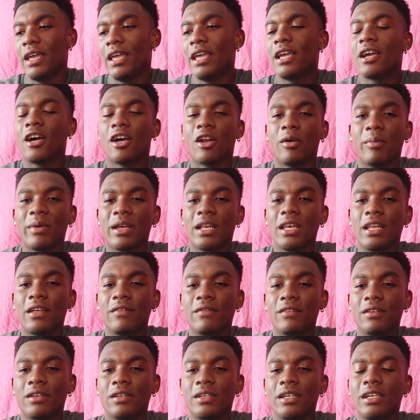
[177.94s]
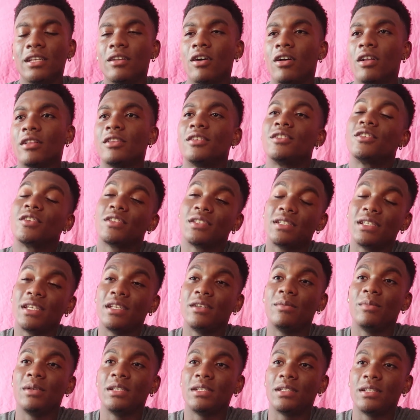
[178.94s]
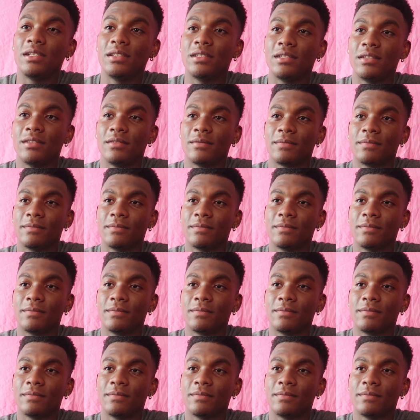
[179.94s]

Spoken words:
economic level in order to sustain the business.